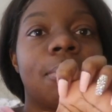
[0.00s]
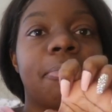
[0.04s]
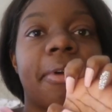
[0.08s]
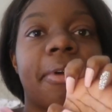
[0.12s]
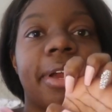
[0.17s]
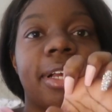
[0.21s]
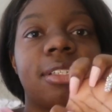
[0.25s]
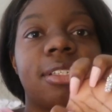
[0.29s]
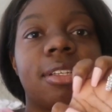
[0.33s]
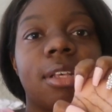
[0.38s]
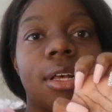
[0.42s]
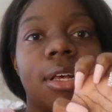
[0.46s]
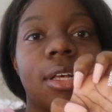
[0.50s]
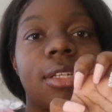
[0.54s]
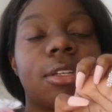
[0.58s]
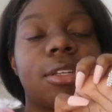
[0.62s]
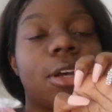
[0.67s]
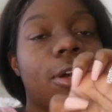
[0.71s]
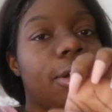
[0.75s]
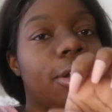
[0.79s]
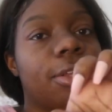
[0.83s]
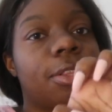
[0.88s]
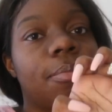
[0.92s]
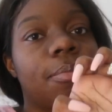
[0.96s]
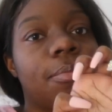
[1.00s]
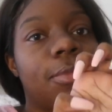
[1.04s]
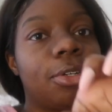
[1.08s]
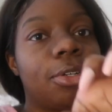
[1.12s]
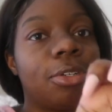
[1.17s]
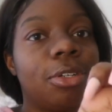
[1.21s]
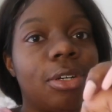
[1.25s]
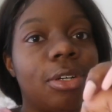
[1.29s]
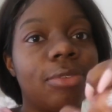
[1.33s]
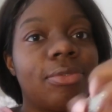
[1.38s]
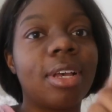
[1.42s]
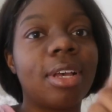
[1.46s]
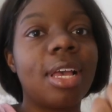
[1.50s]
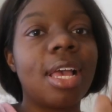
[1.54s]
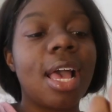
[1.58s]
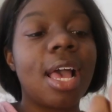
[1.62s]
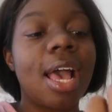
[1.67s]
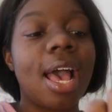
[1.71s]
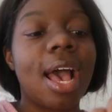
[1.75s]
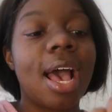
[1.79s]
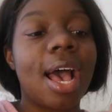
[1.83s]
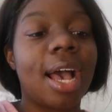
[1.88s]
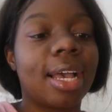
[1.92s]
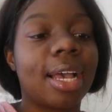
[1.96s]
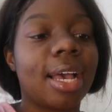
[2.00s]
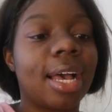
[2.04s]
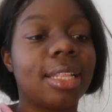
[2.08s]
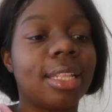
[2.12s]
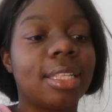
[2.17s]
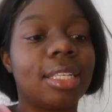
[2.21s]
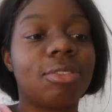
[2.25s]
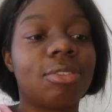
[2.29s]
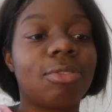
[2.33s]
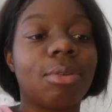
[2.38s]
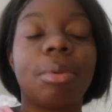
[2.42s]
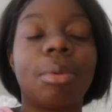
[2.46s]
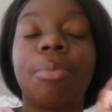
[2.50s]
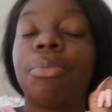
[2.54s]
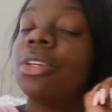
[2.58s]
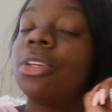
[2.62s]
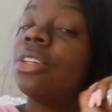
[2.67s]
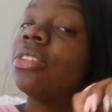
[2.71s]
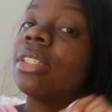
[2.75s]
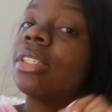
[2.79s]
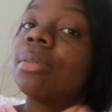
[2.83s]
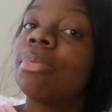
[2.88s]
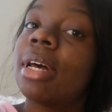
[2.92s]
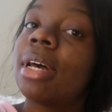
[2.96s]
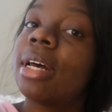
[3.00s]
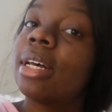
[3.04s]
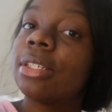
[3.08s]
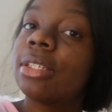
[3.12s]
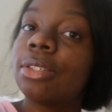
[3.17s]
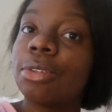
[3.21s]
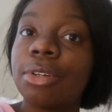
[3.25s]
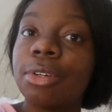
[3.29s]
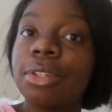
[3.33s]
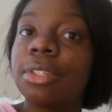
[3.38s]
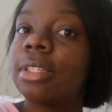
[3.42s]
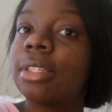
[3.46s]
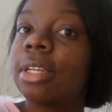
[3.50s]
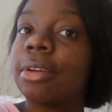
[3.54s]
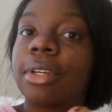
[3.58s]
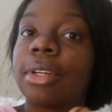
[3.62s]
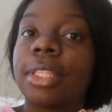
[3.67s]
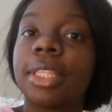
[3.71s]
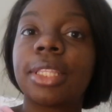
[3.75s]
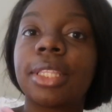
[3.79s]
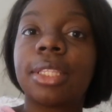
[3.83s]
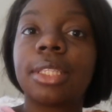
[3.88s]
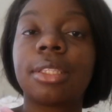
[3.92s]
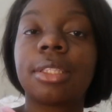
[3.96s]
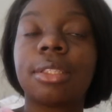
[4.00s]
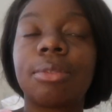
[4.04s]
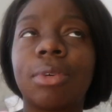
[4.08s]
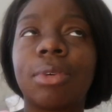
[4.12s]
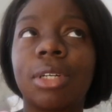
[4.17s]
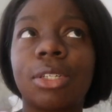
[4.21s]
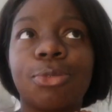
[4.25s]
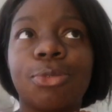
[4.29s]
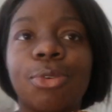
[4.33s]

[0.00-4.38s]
Press-ons are the move. I got these from the beauty supply store. They were what,